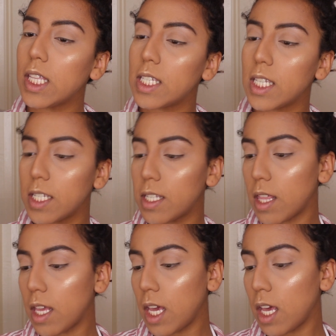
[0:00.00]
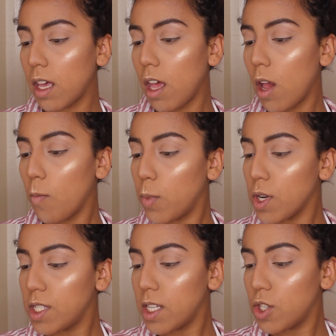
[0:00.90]
this is the
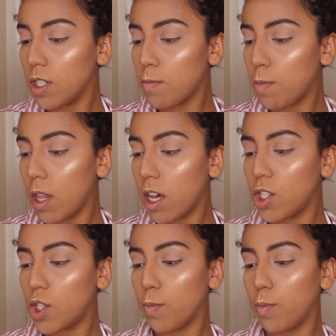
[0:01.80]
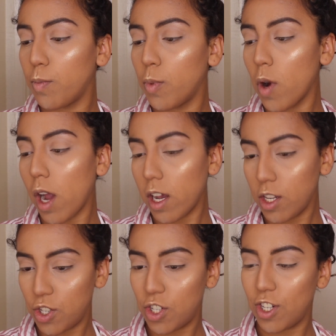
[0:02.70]
Precision Blush
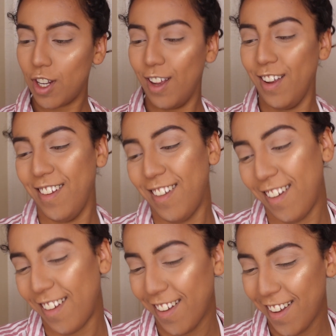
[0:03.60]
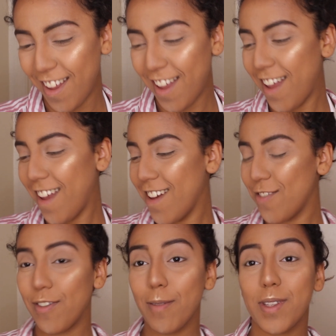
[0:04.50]
brush
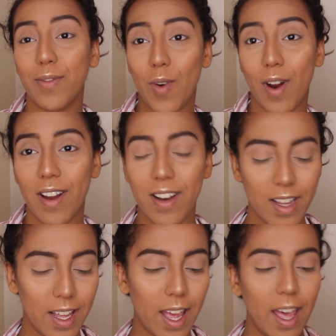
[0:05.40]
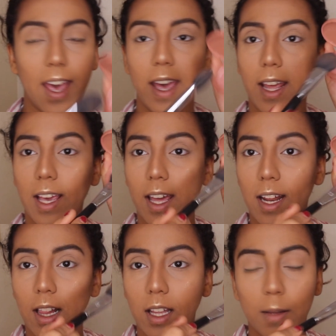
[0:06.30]
from Sephora. And I
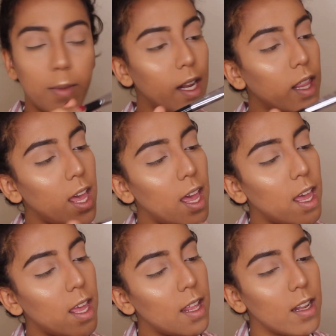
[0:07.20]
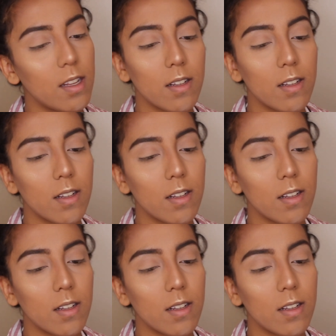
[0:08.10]
get a little bit of that.